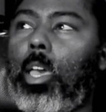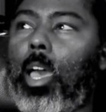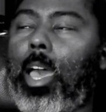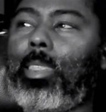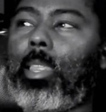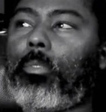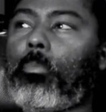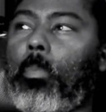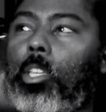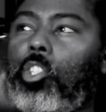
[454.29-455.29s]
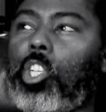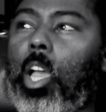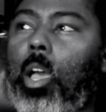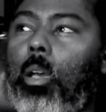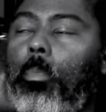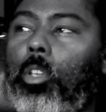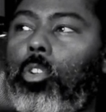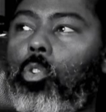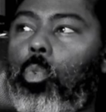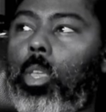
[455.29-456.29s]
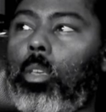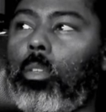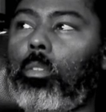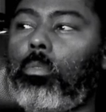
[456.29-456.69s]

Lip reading: I left my job in Korea,